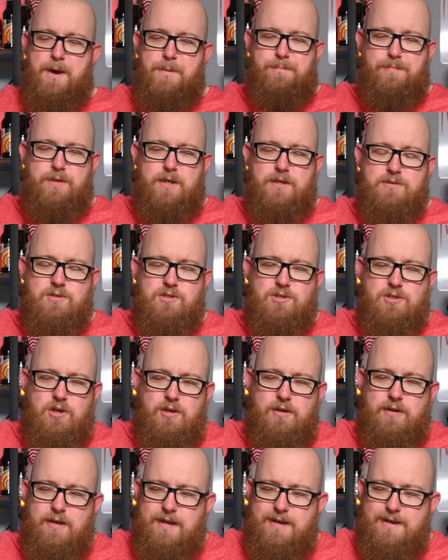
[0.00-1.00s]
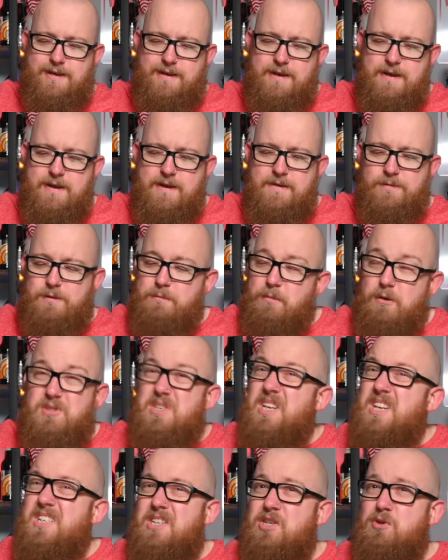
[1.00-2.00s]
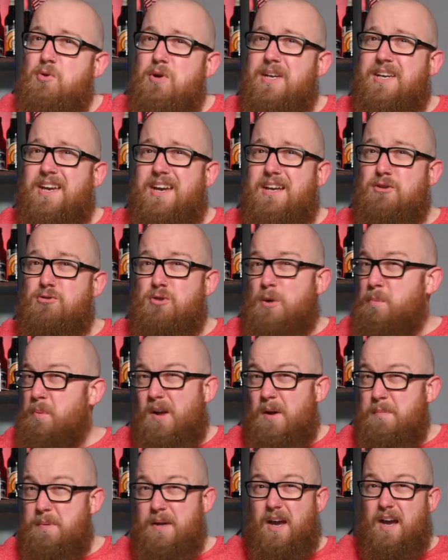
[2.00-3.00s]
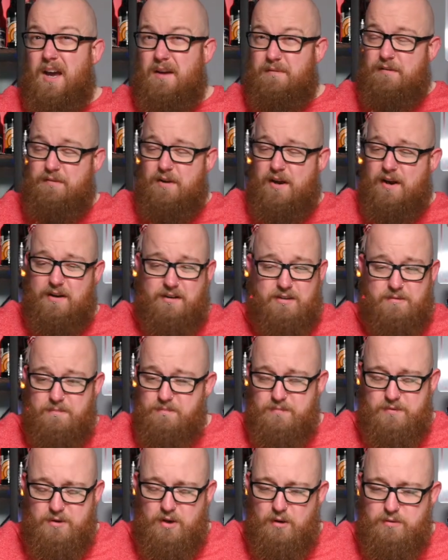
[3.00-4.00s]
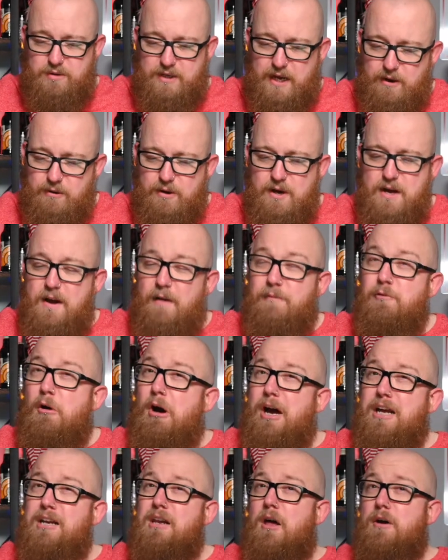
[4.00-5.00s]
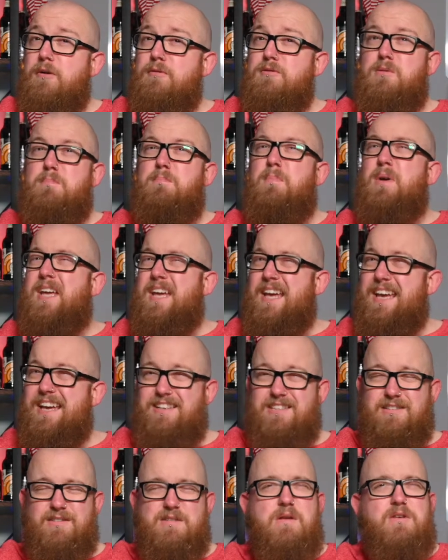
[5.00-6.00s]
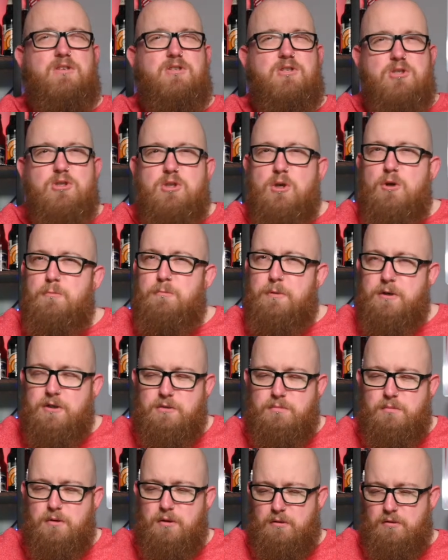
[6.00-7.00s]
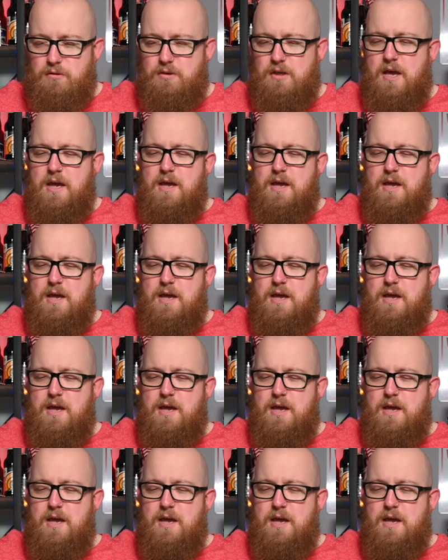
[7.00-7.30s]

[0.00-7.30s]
It's certainly the most easy drinking triple IPA I've ever had, no doubt. I've not had loads, but it is super smooth.